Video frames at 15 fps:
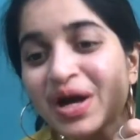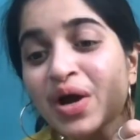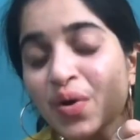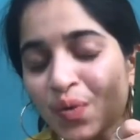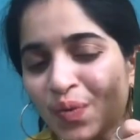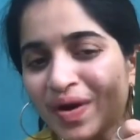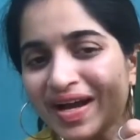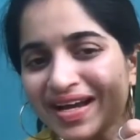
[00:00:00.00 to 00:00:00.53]

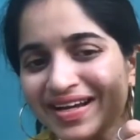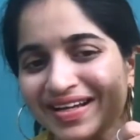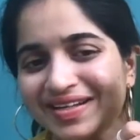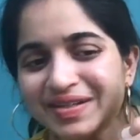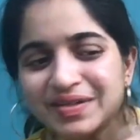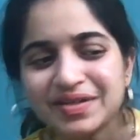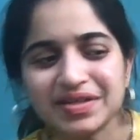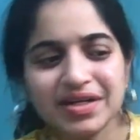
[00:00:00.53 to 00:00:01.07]
Very
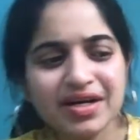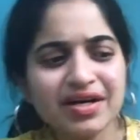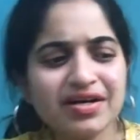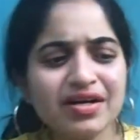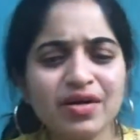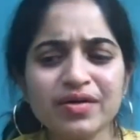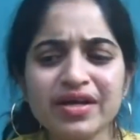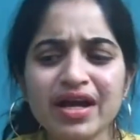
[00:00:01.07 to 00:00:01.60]
good.
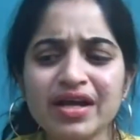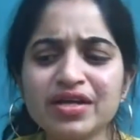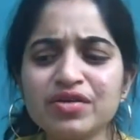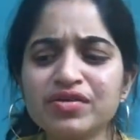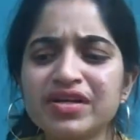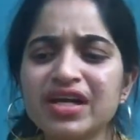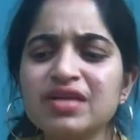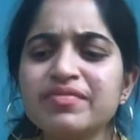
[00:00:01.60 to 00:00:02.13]
Now, can you
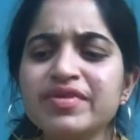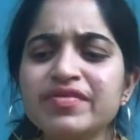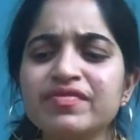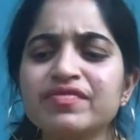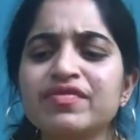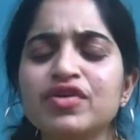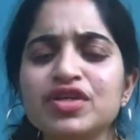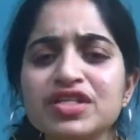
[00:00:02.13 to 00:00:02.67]
tell me
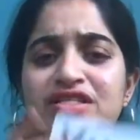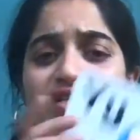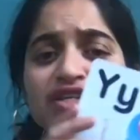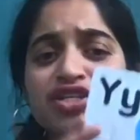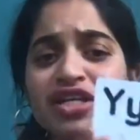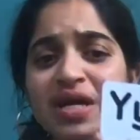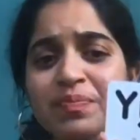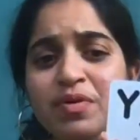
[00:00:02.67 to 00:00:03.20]
what is the
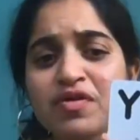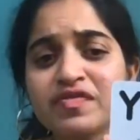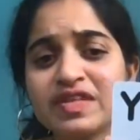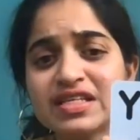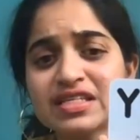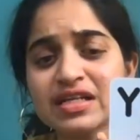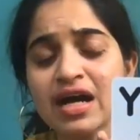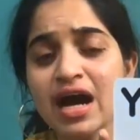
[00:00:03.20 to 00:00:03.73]
shape of
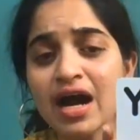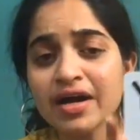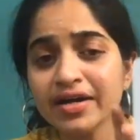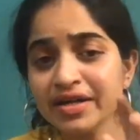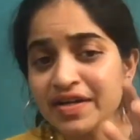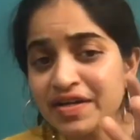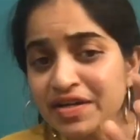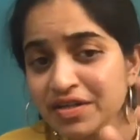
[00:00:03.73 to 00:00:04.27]
this card
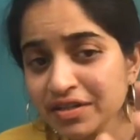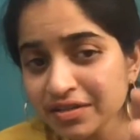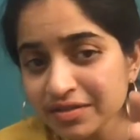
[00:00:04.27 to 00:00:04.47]
here?